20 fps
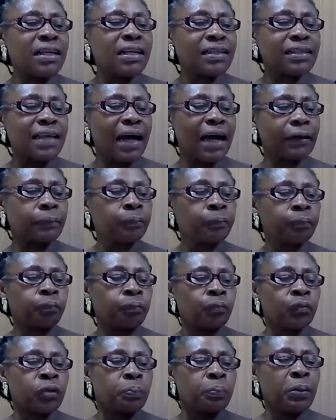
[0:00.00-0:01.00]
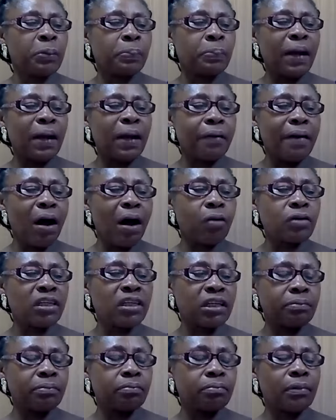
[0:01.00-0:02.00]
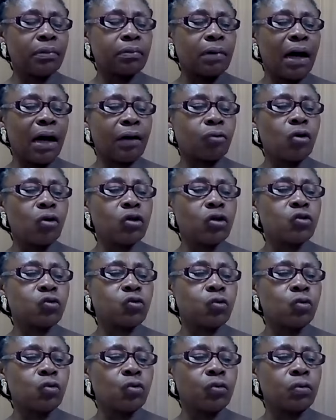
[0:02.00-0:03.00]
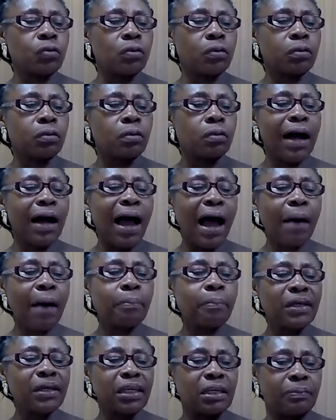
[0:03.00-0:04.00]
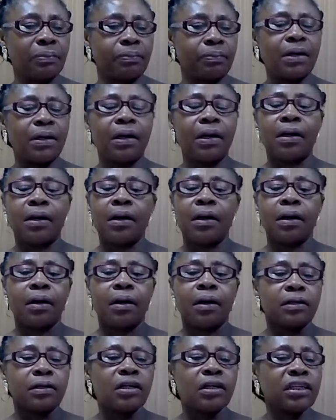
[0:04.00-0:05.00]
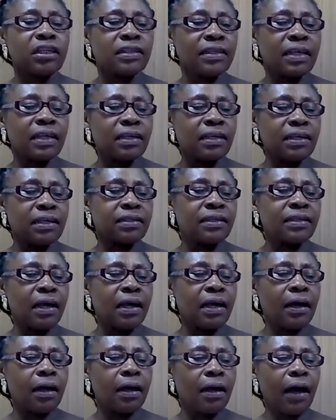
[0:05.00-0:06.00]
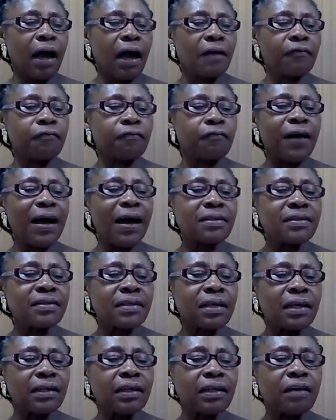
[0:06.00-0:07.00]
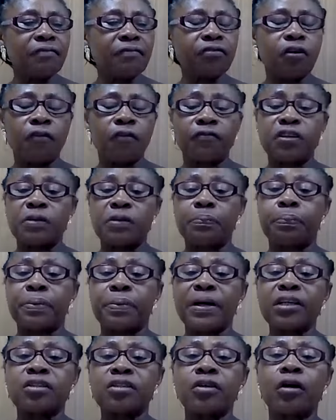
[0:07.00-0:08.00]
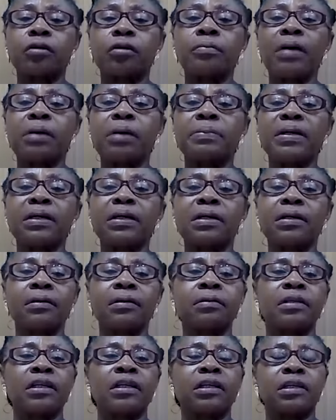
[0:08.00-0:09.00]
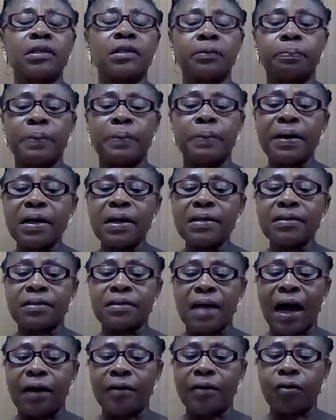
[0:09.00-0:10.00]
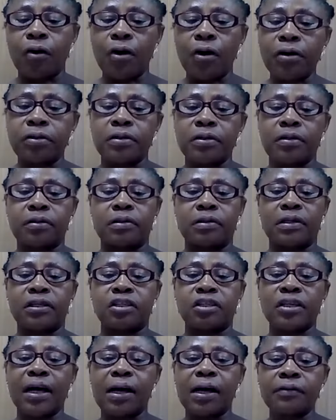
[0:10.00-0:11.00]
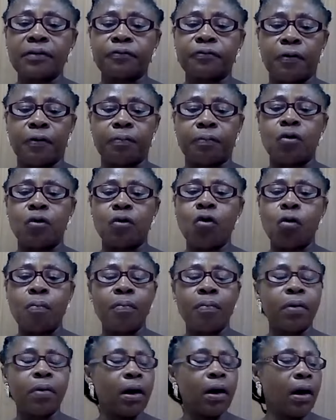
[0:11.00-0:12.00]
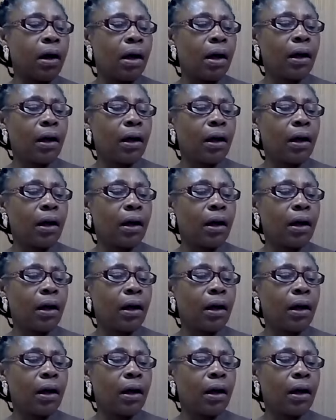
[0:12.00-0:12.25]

thinks that people around him are going to harm him. Is a advanced level of depression. Maybe the parents annoyed the child from home.